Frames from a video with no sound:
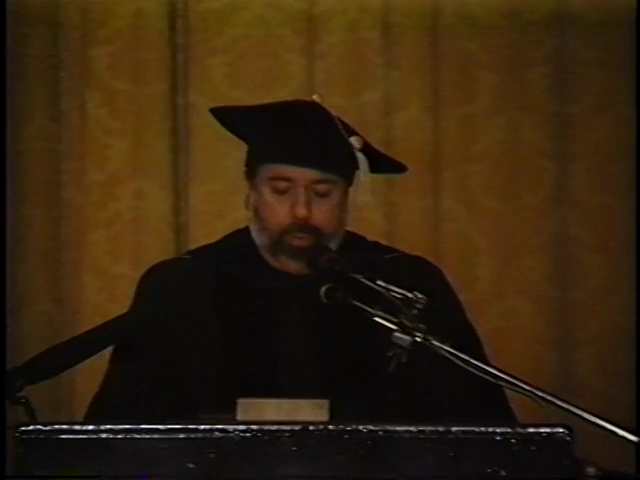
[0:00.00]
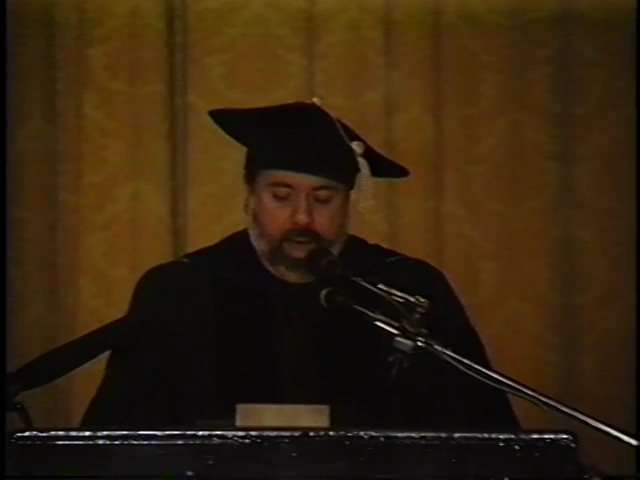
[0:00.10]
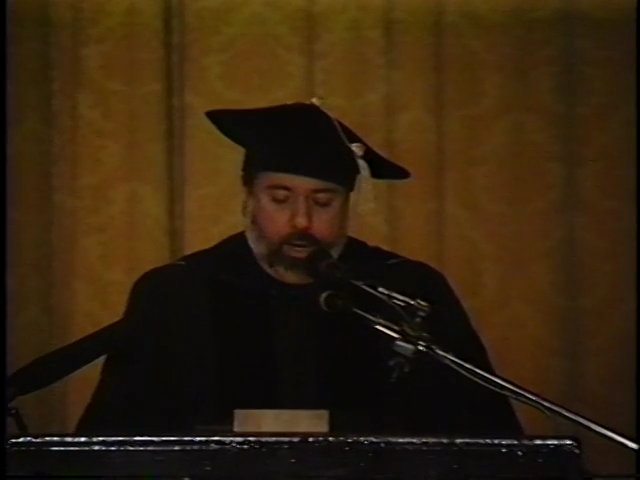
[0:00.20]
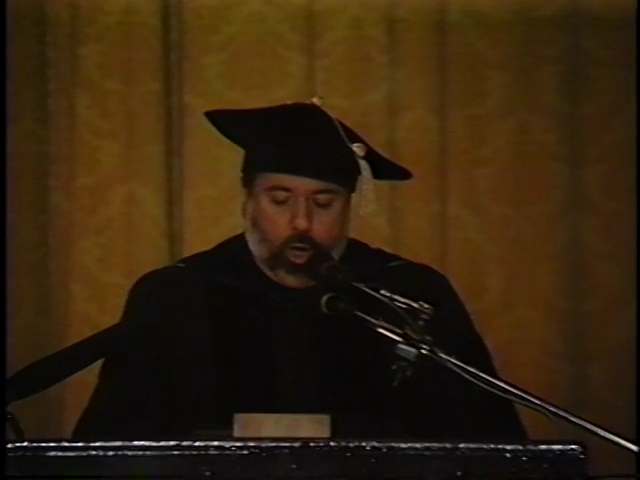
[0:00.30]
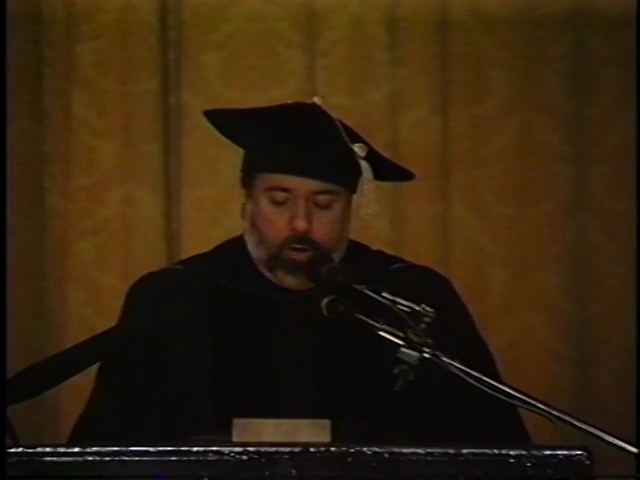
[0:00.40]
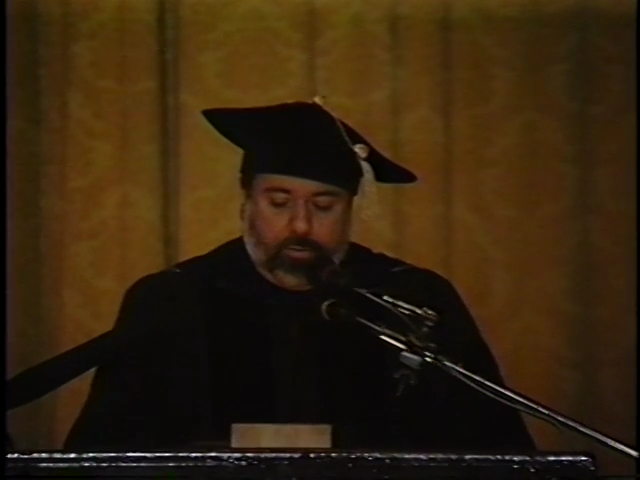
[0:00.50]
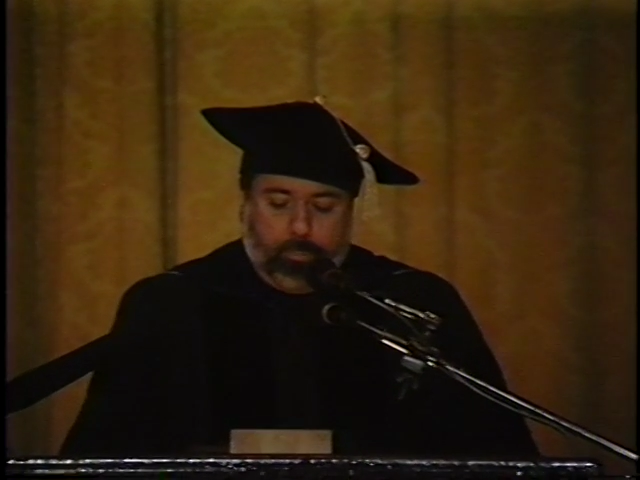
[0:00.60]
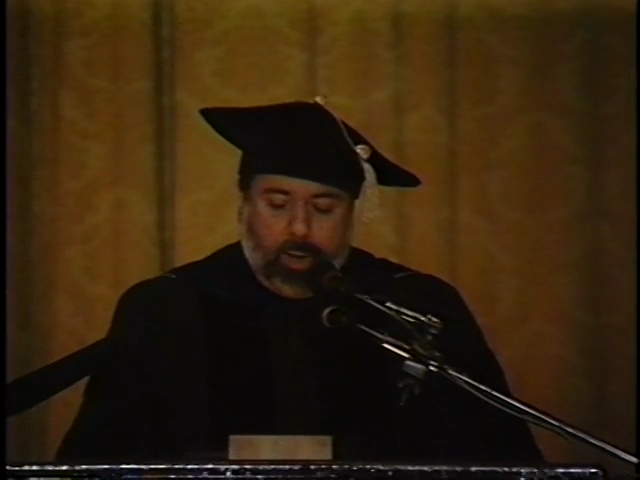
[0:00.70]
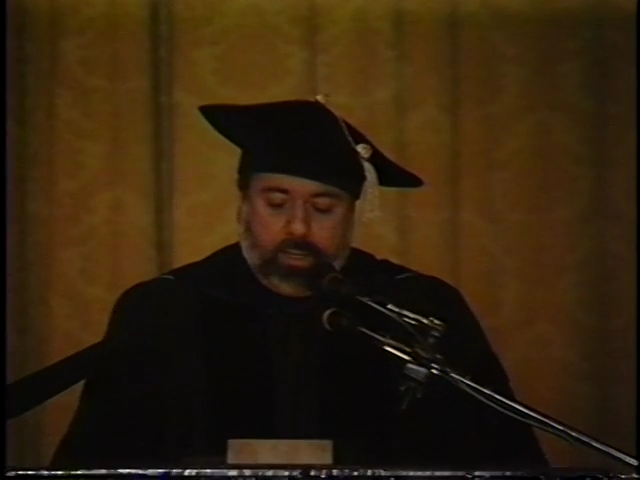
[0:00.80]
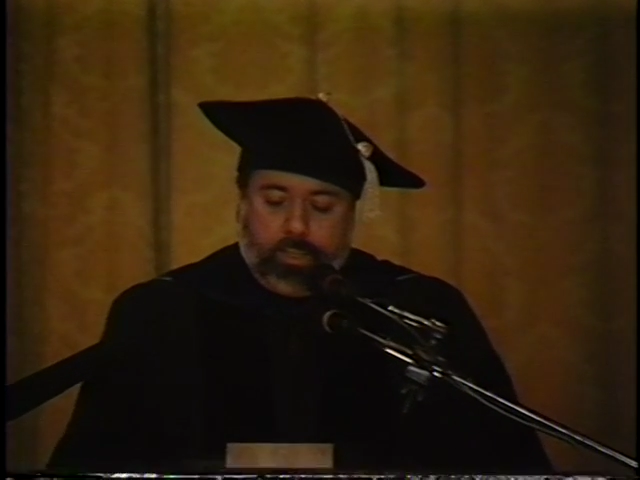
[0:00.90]
paid off
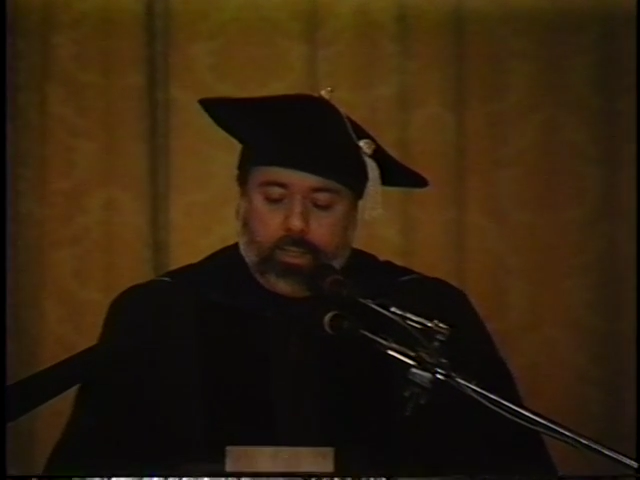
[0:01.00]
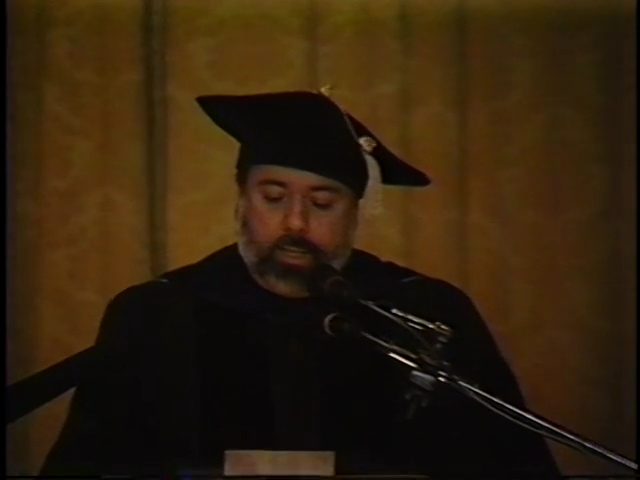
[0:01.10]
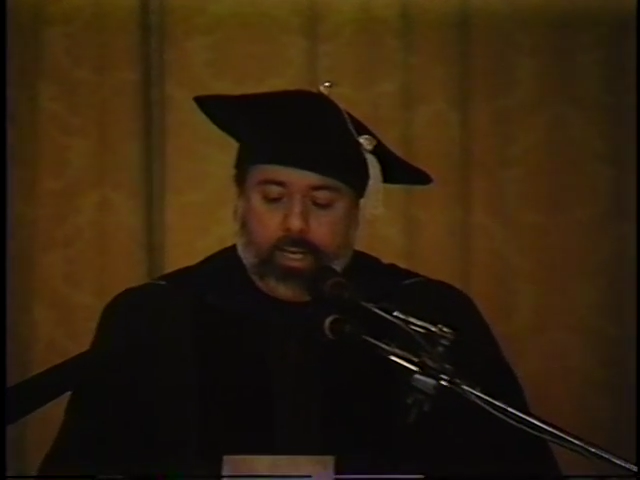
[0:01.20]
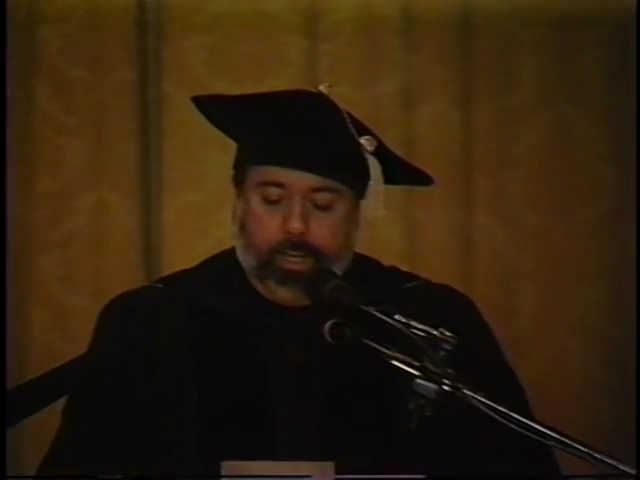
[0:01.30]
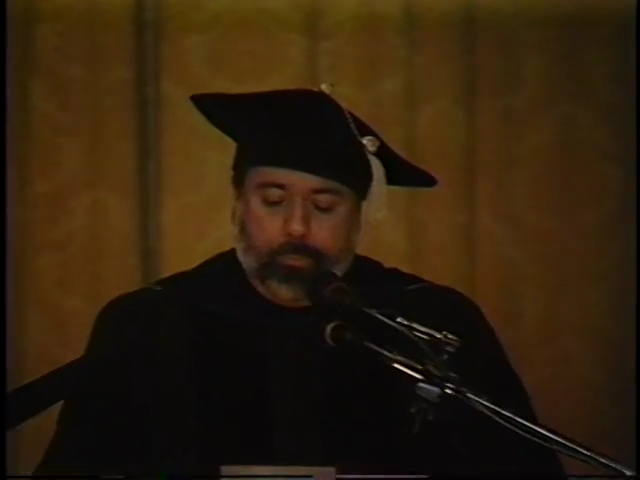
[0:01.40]
abundantly.